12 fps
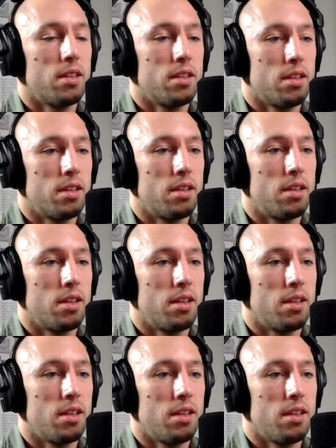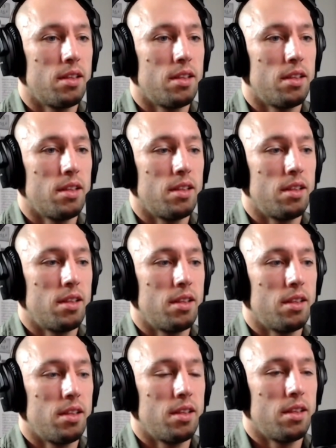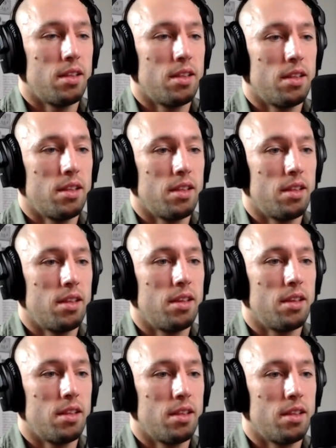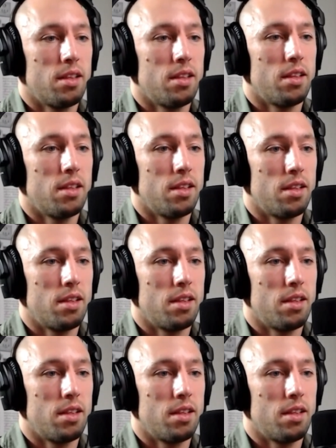The person shown says nothing.